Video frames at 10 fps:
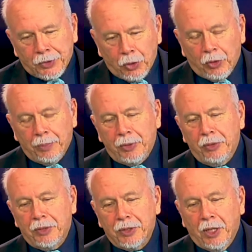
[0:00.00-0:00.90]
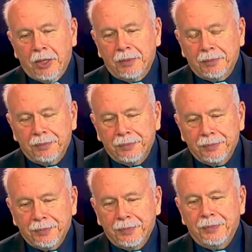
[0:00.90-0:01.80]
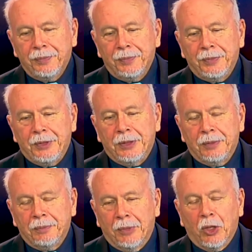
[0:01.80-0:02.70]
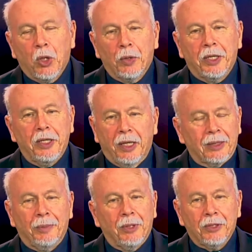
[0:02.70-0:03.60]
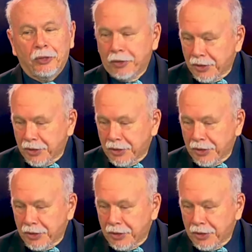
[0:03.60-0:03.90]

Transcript: two computers gone. Below the deductible, so you